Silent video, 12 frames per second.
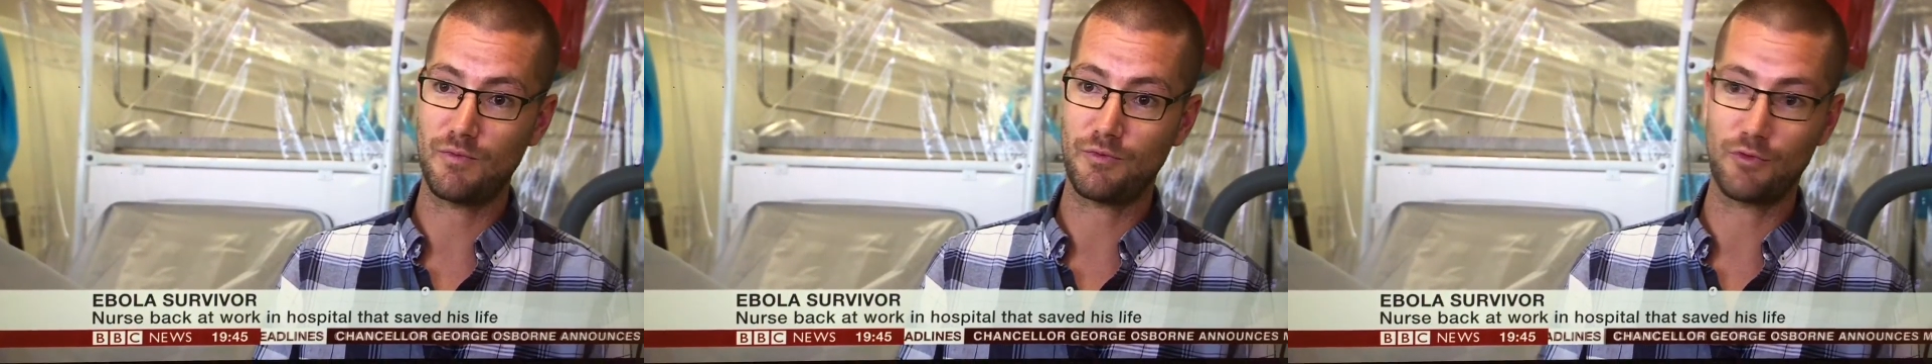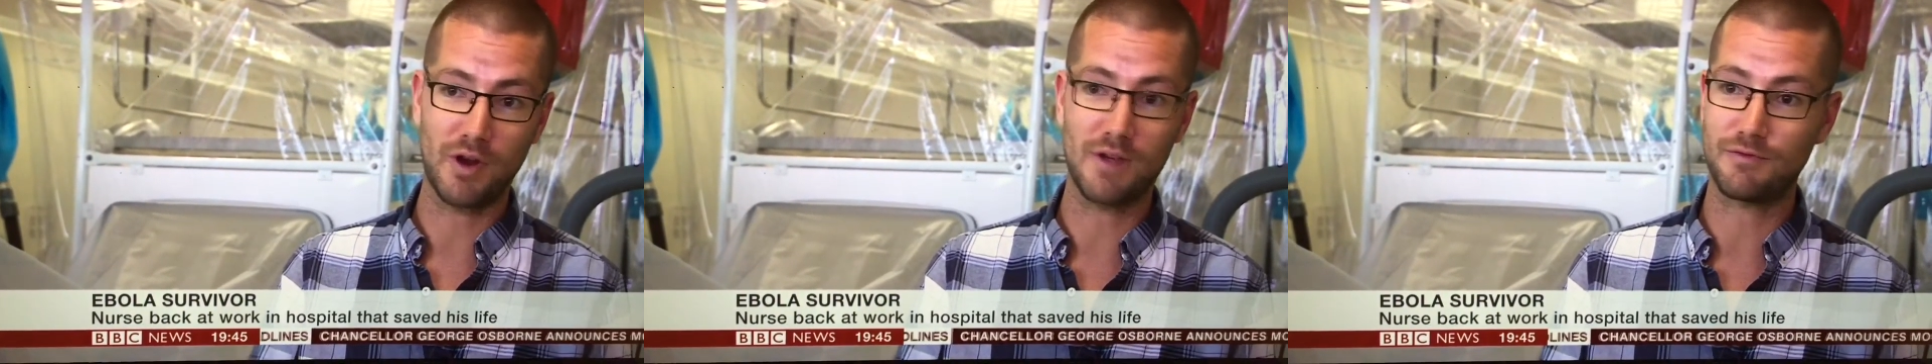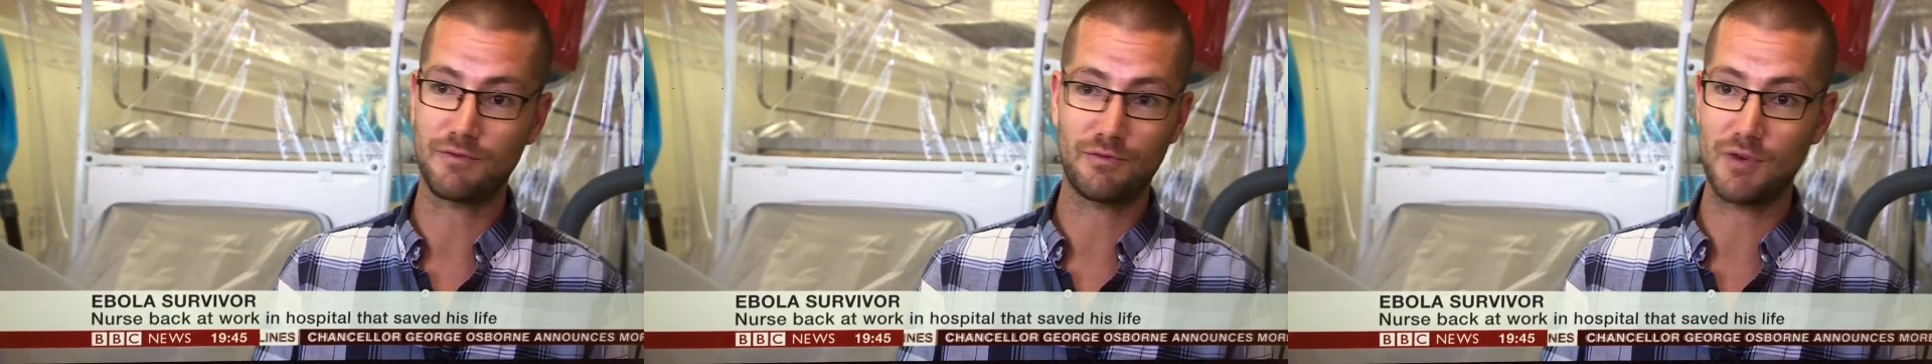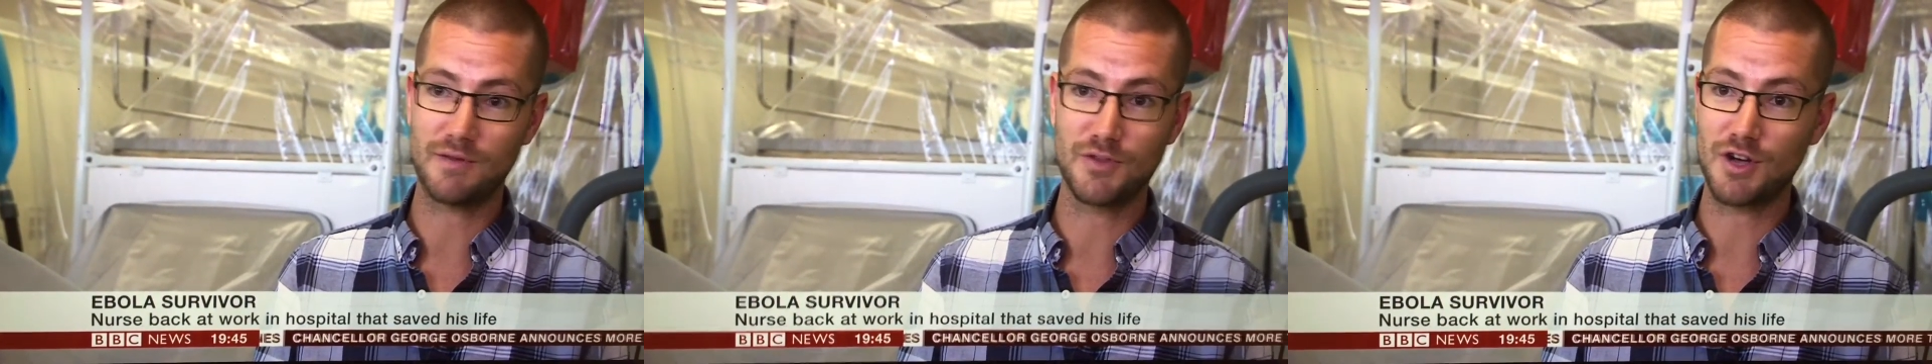free
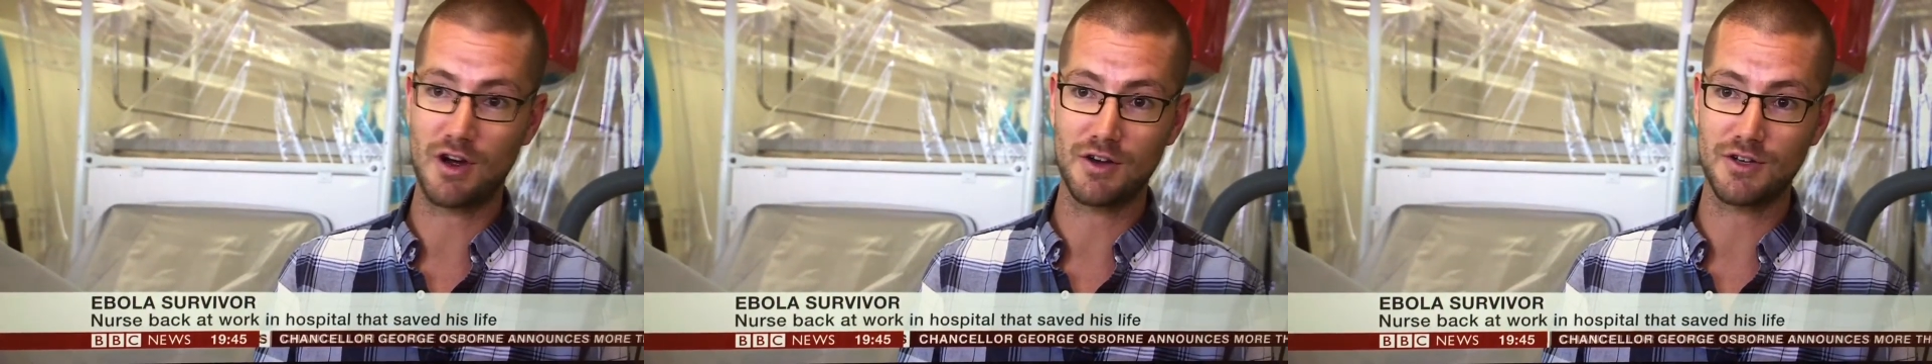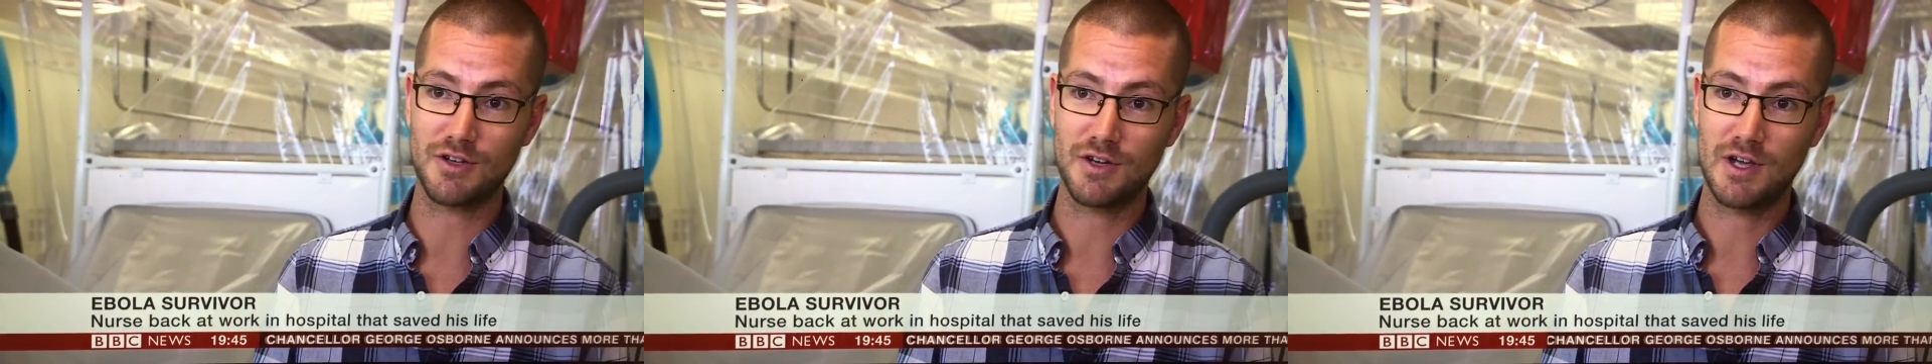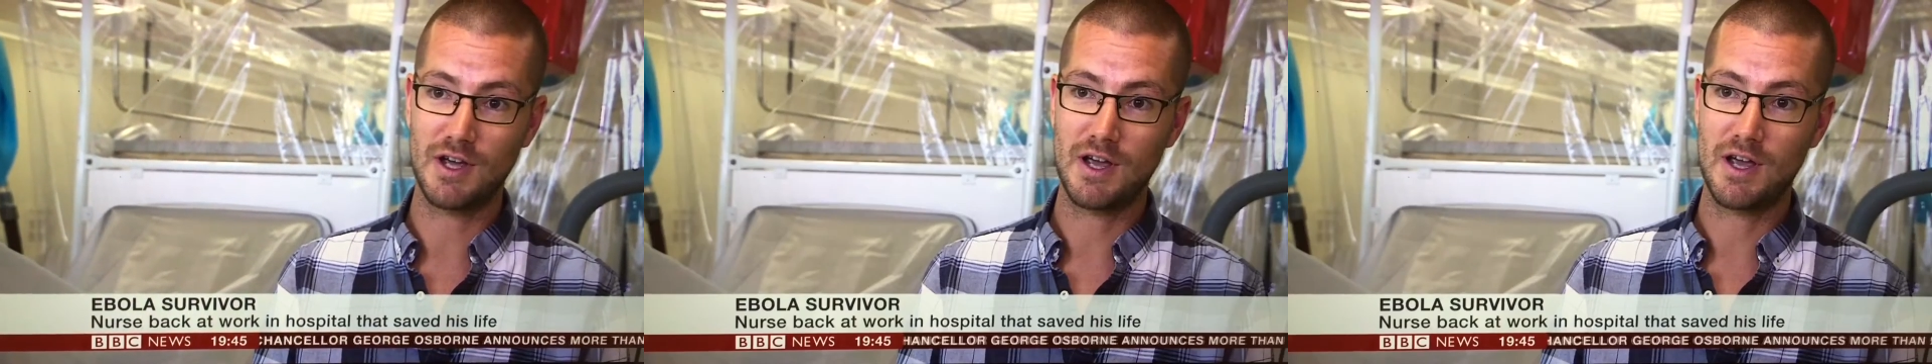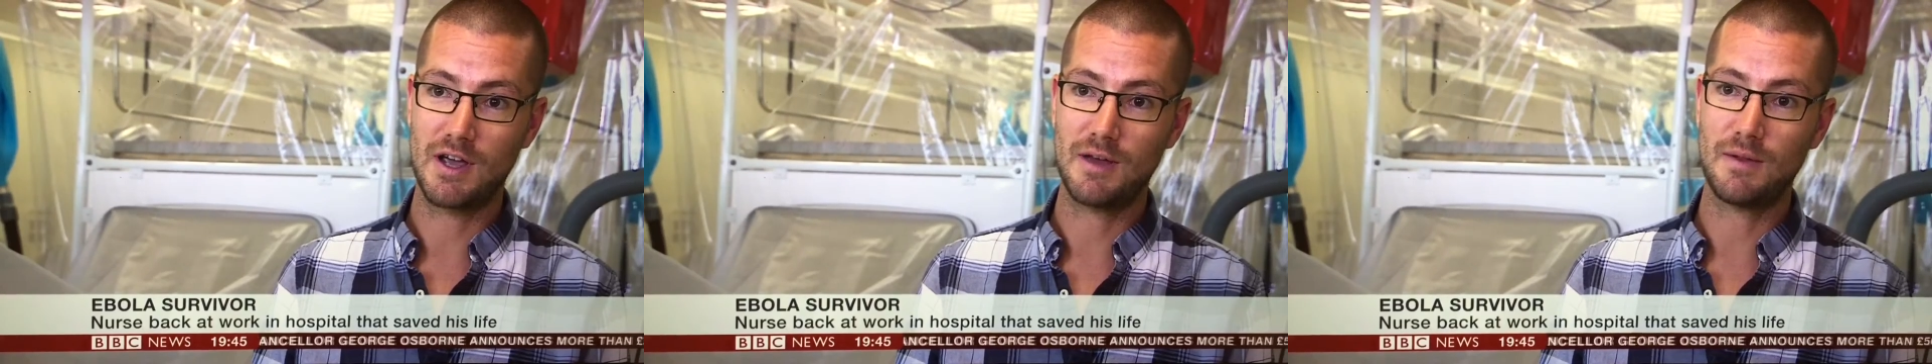of charge.
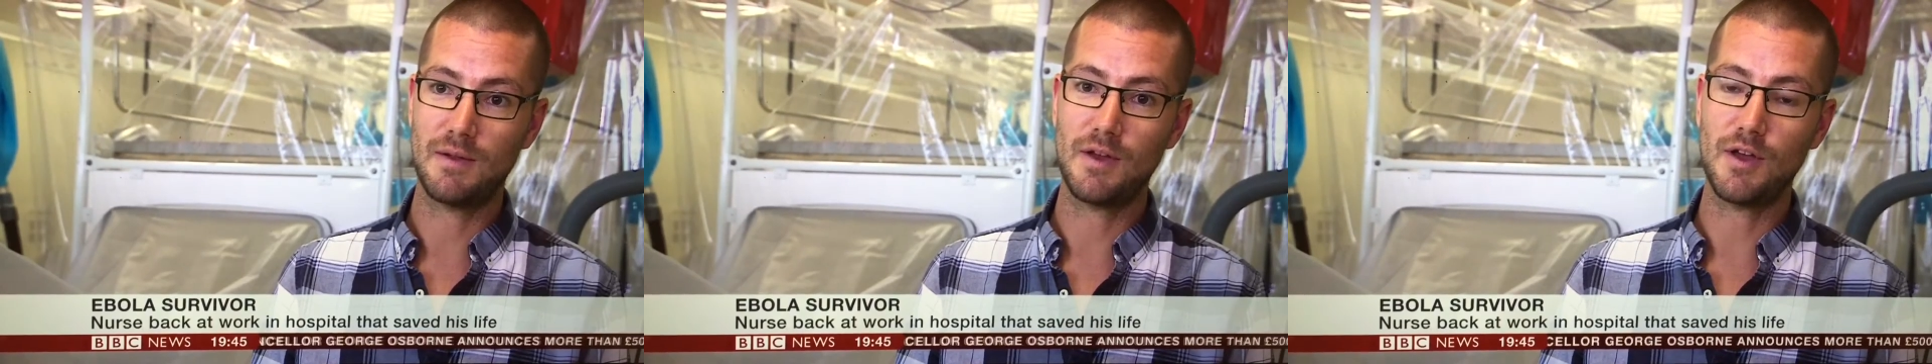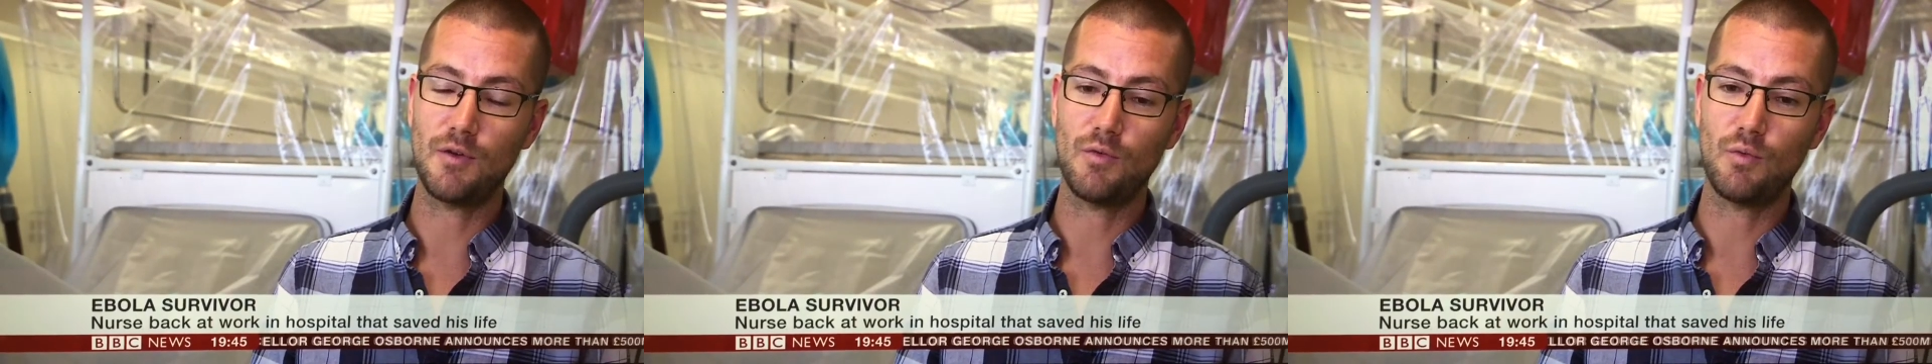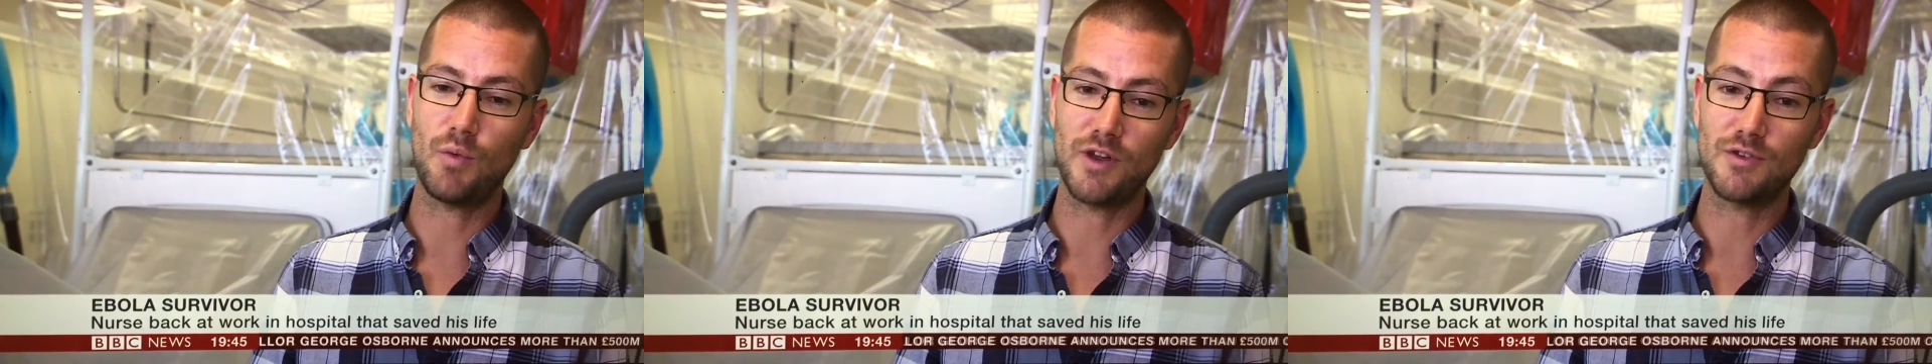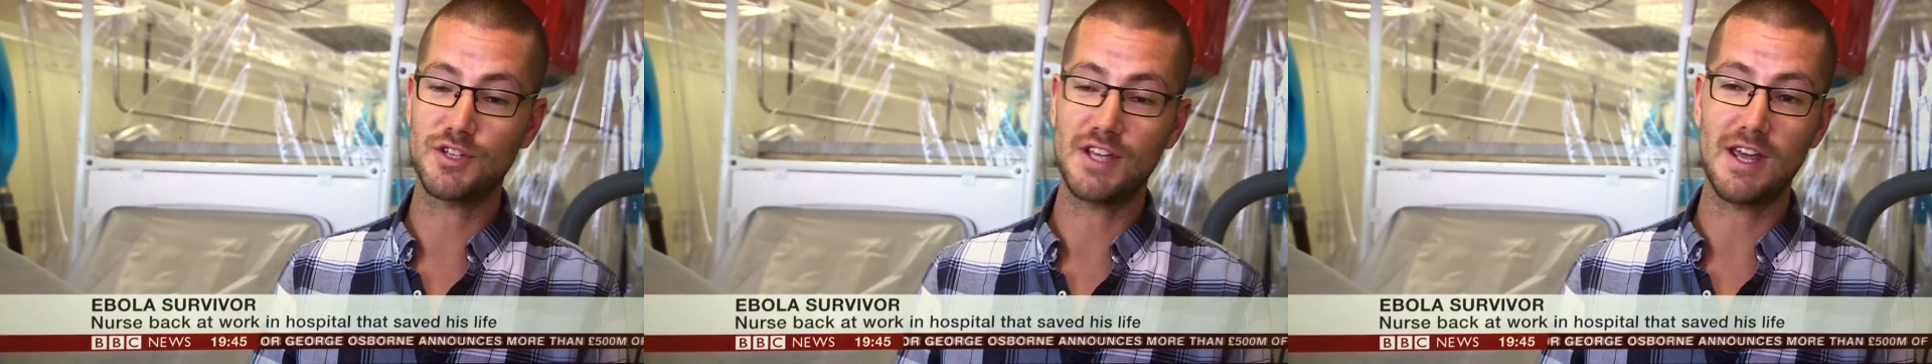When
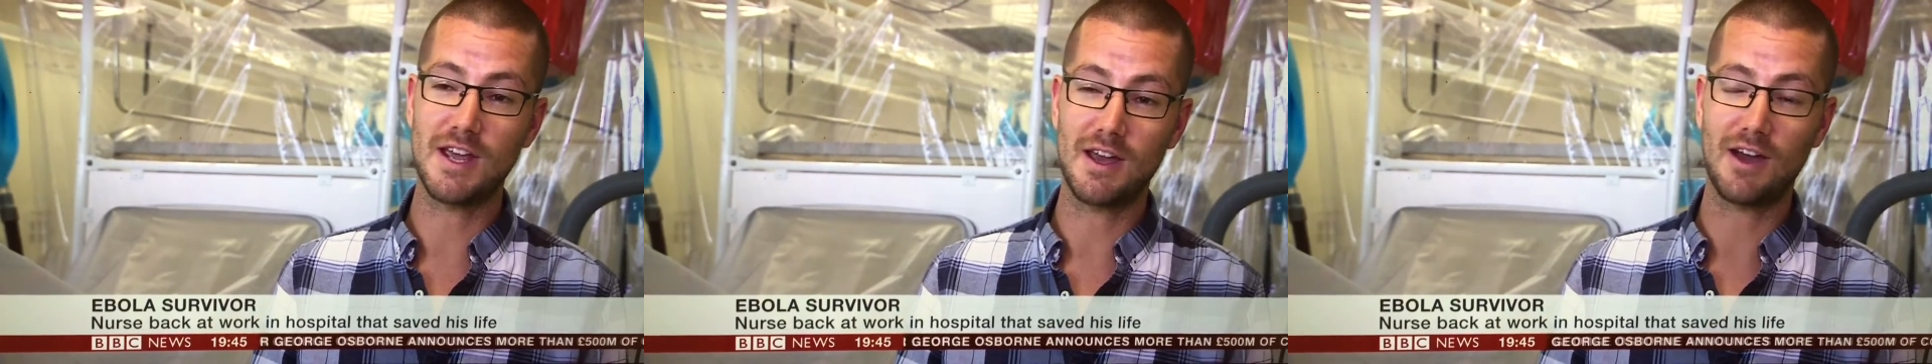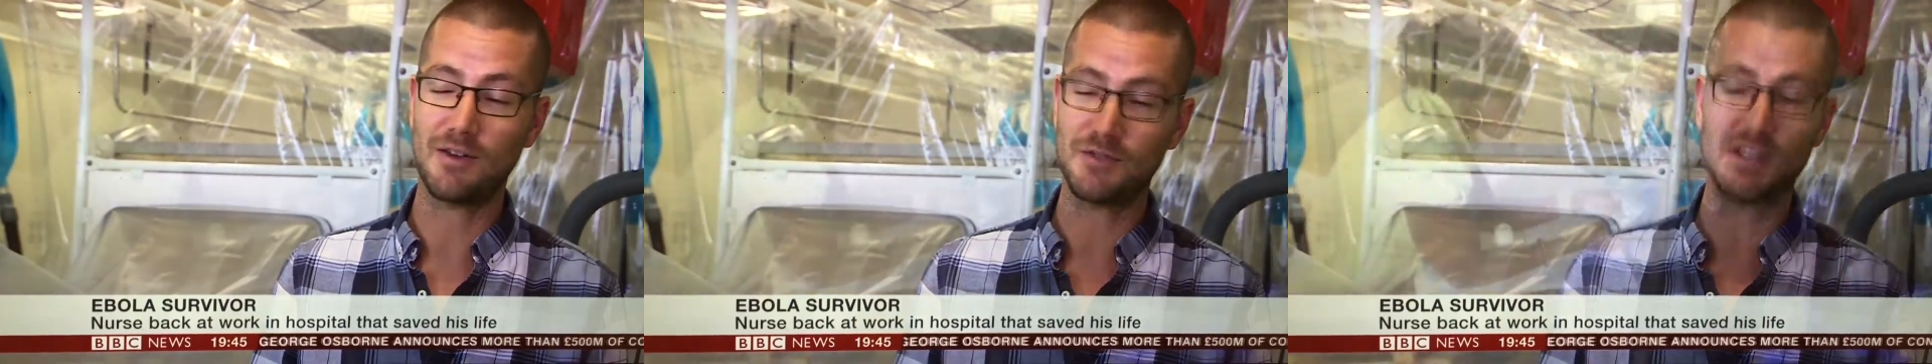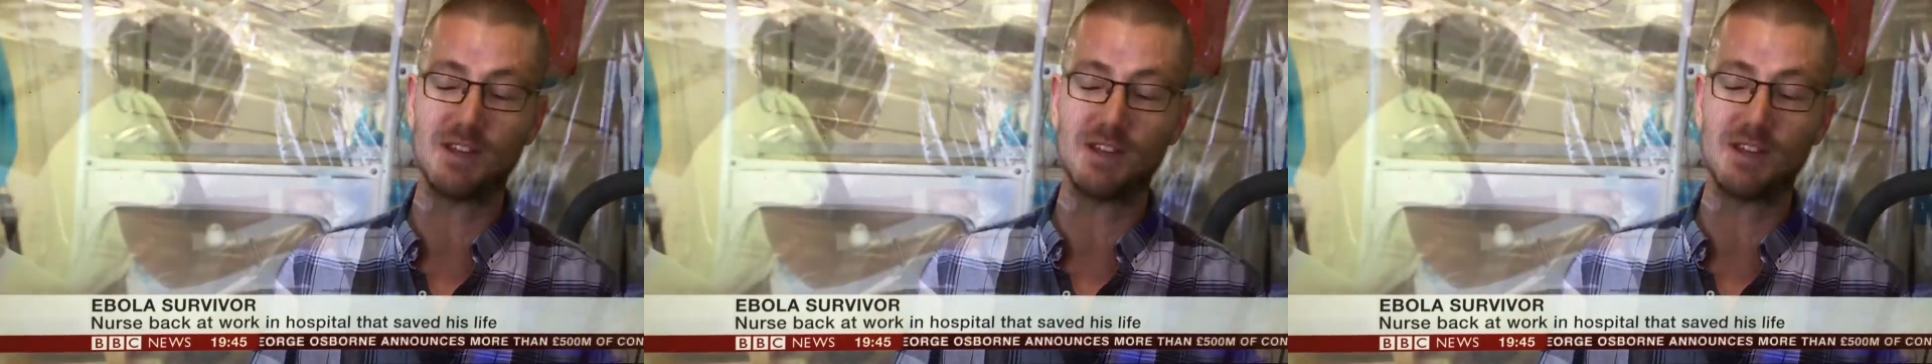you see, I've